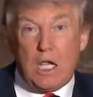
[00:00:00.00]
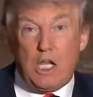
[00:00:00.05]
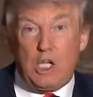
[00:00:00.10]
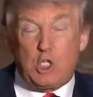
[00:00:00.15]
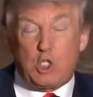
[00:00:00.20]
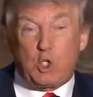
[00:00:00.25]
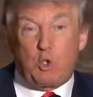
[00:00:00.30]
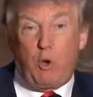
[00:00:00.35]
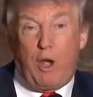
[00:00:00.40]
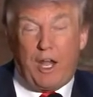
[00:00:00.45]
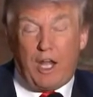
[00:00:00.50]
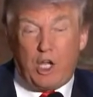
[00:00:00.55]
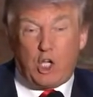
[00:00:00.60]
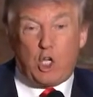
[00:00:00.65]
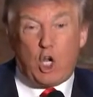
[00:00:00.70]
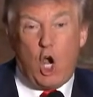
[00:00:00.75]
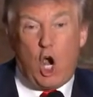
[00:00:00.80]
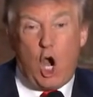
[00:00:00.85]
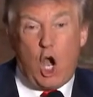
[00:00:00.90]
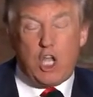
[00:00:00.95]
his
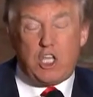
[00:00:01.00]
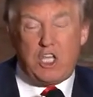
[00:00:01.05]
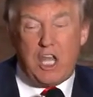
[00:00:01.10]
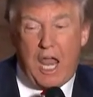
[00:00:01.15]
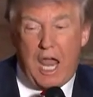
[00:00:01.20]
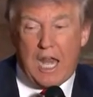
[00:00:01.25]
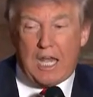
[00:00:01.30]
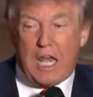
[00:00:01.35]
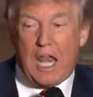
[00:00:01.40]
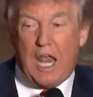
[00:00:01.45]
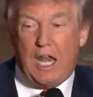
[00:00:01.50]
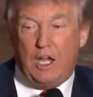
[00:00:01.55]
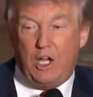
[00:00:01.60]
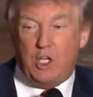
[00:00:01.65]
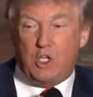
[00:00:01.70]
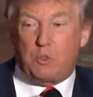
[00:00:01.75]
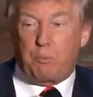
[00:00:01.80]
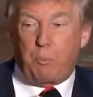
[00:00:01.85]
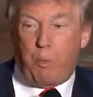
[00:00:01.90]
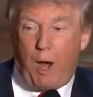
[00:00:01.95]
credit card debt and
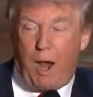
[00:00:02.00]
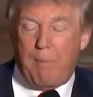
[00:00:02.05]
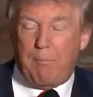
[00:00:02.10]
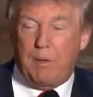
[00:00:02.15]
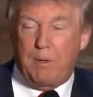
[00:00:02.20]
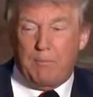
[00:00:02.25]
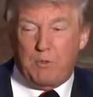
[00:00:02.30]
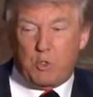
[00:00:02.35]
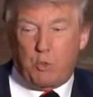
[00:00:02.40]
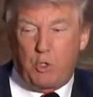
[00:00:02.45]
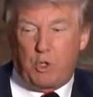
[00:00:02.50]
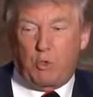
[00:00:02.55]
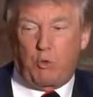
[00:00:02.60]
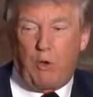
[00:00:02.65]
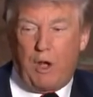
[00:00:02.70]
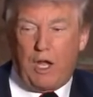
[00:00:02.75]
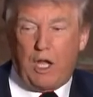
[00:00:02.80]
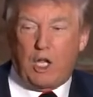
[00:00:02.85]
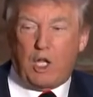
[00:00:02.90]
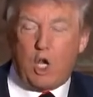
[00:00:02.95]
his problems
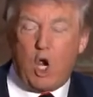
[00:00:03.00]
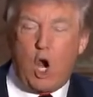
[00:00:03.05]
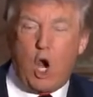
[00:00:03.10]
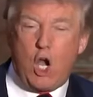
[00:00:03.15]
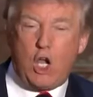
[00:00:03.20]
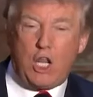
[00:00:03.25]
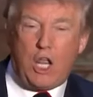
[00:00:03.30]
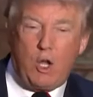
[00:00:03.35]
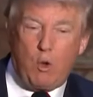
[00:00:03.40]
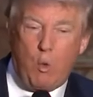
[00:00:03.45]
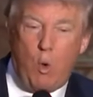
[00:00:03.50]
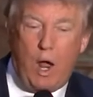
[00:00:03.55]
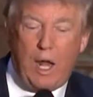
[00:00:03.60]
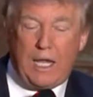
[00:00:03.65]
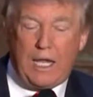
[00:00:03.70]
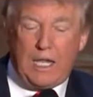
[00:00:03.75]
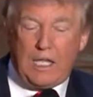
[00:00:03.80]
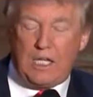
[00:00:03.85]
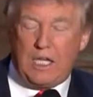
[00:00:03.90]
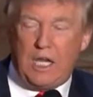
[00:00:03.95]
with credit card and
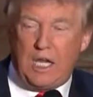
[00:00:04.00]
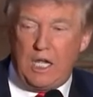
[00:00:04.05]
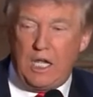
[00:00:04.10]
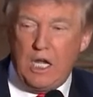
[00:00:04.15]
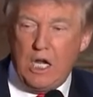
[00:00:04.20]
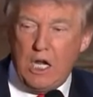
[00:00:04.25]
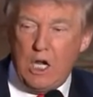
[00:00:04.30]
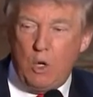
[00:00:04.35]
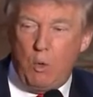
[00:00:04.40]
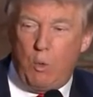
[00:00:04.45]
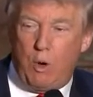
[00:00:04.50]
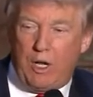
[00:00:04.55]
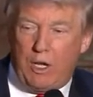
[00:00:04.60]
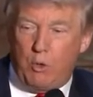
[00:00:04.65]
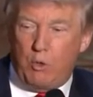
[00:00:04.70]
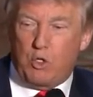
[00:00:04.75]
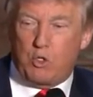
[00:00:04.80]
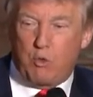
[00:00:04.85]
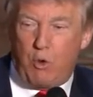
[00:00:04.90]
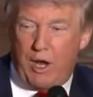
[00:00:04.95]
what he did when
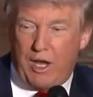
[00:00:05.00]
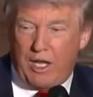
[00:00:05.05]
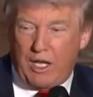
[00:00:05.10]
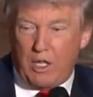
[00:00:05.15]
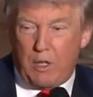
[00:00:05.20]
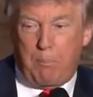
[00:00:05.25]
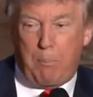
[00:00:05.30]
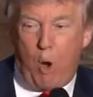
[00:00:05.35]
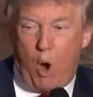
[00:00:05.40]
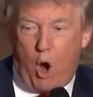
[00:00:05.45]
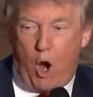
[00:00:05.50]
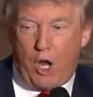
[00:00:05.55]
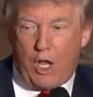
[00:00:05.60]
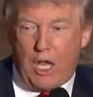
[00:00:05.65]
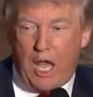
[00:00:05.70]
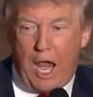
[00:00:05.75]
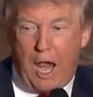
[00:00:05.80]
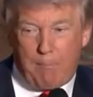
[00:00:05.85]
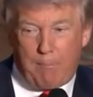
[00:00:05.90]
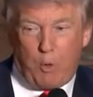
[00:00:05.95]
he was running the
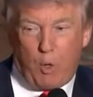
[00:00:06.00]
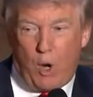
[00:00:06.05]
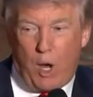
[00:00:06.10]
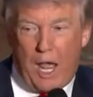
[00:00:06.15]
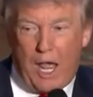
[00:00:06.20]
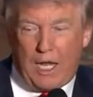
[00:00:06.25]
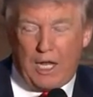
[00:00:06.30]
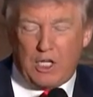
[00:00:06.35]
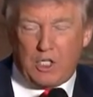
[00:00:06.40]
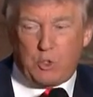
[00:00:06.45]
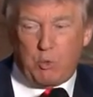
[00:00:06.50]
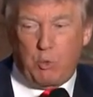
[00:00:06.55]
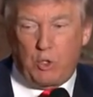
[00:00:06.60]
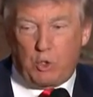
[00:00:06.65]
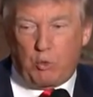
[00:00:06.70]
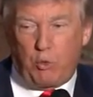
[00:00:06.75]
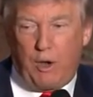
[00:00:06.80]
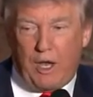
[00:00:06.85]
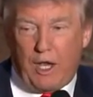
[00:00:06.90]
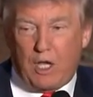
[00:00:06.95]
party apparatus
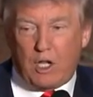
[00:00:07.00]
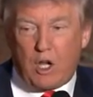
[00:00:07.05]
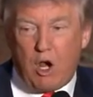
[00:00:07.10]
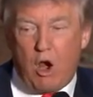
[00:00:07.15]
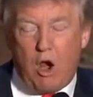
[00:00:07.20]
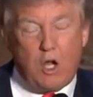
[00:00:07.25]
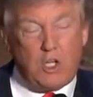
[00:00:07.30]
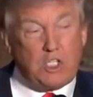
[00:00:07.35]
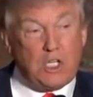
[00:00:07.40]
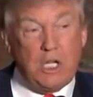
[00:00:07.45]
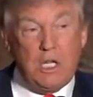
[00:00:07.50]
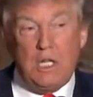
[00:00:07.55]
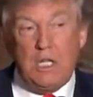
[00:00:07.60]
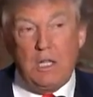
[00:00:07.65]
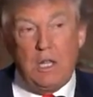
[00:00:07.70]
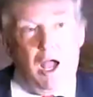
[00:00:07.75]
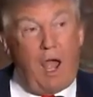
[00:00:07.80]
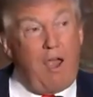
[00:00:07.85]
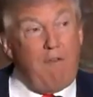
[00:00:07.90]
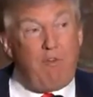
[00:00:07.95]
with credit cards,
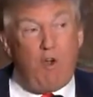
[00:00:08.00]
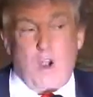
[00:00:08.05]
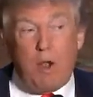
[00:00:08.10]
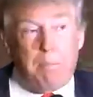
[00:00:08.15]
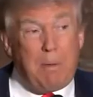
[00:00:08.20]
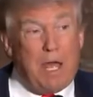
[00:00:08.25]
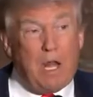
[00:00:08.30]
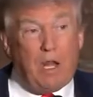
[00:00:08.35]
I've heard